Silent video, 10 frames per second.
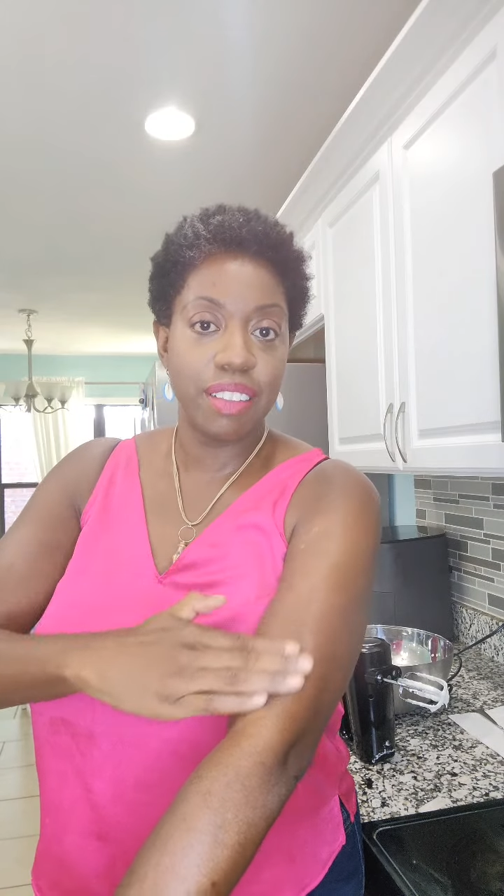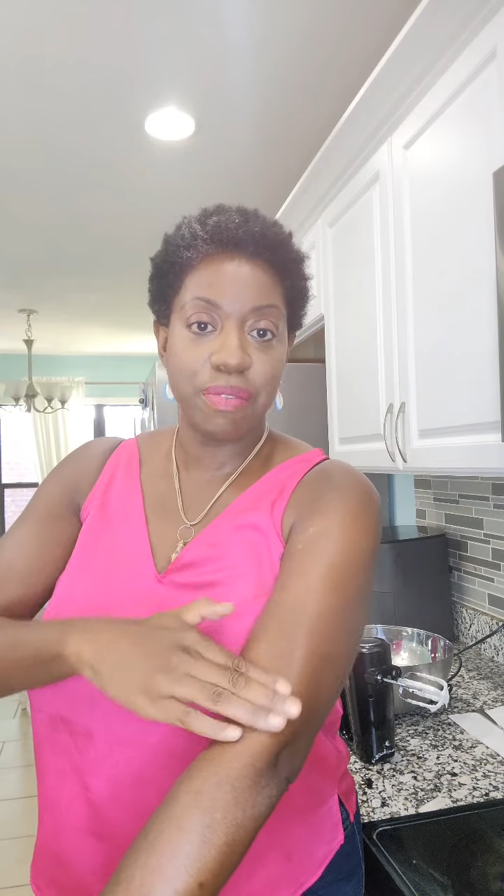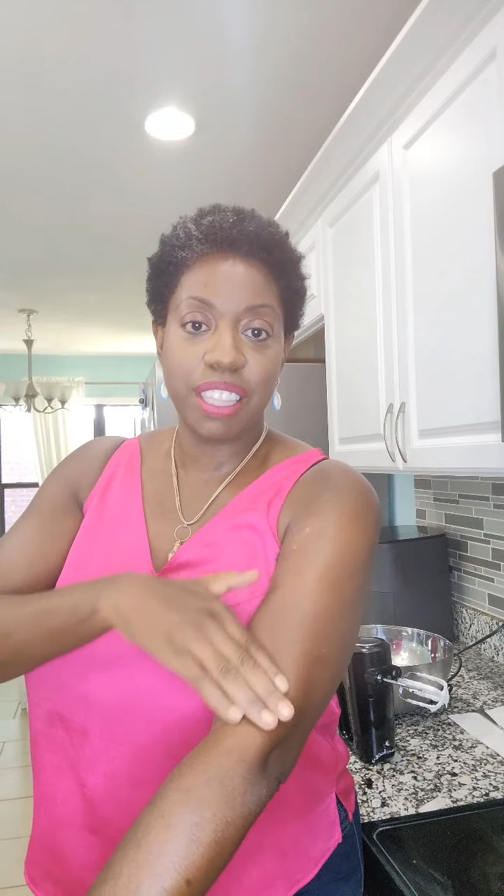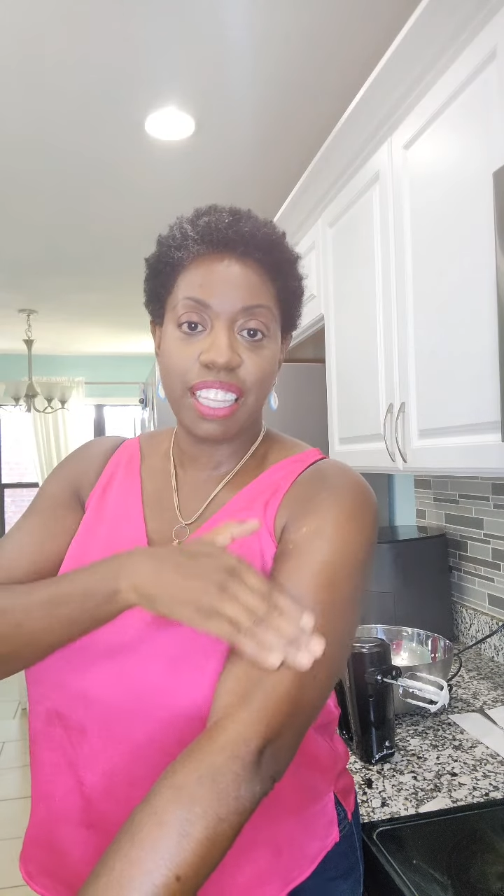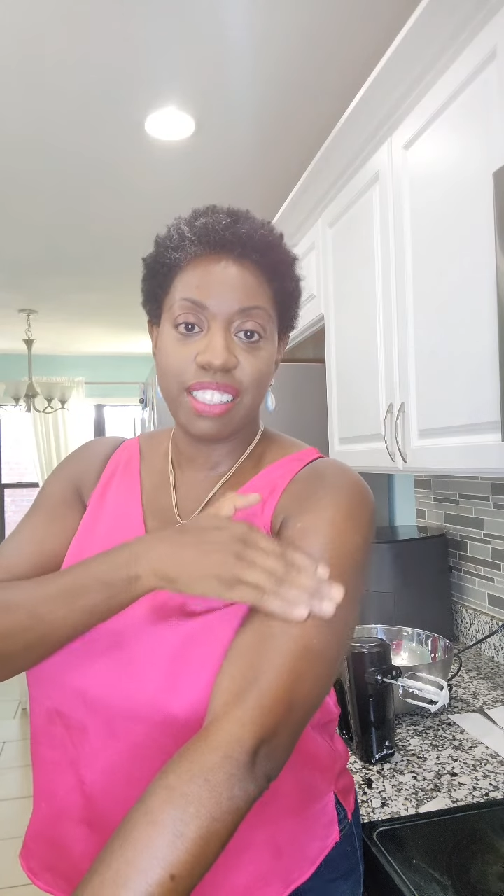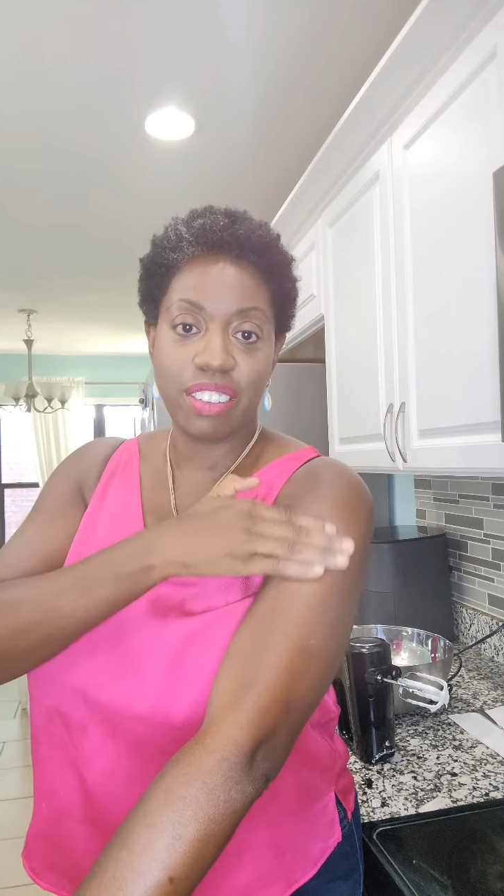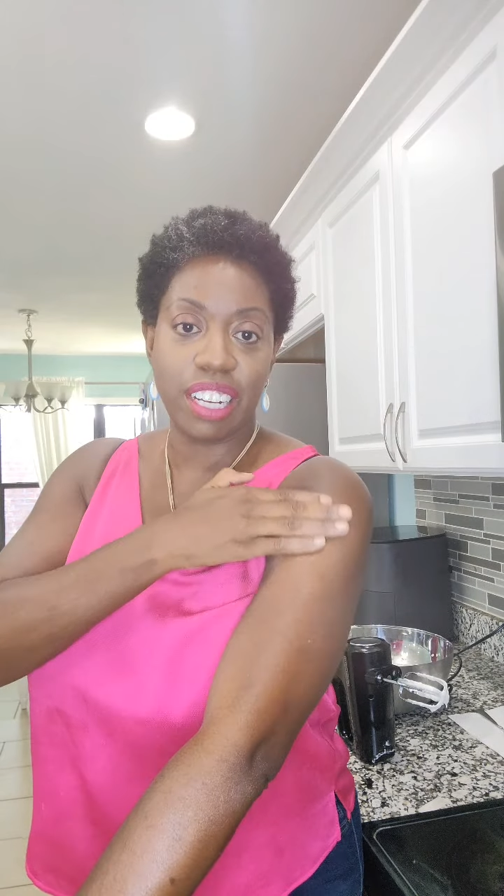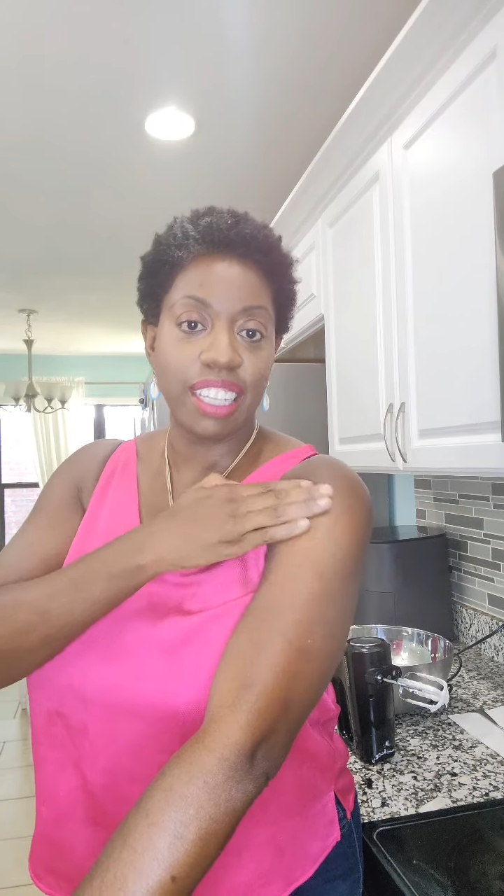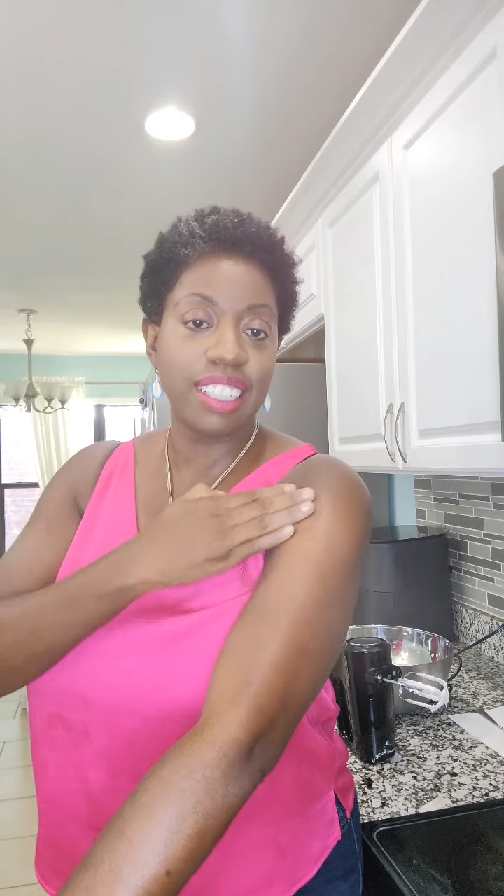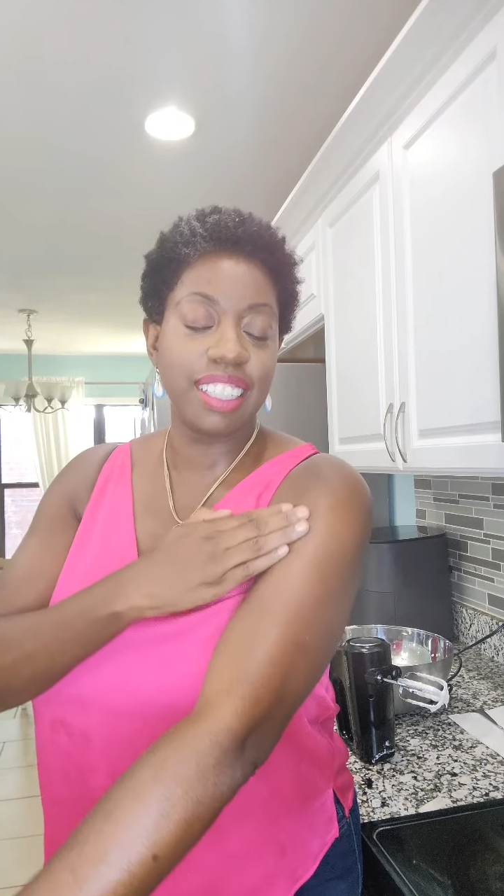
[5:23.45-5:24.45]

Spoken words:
but that's great.